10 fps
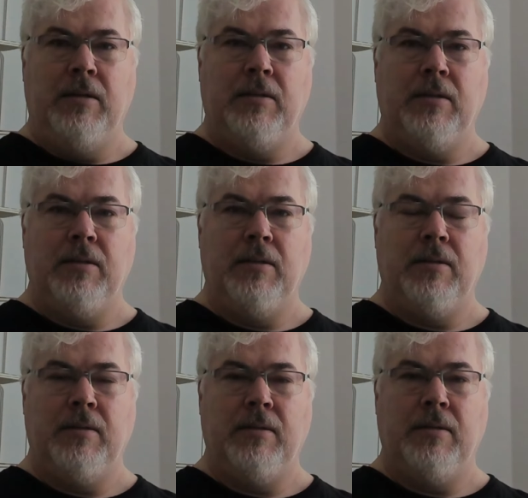
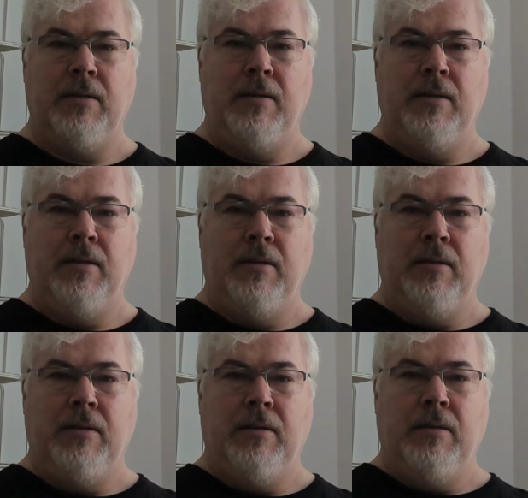
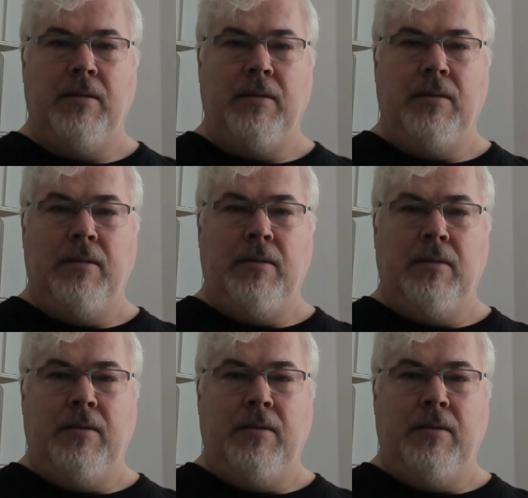[no speech]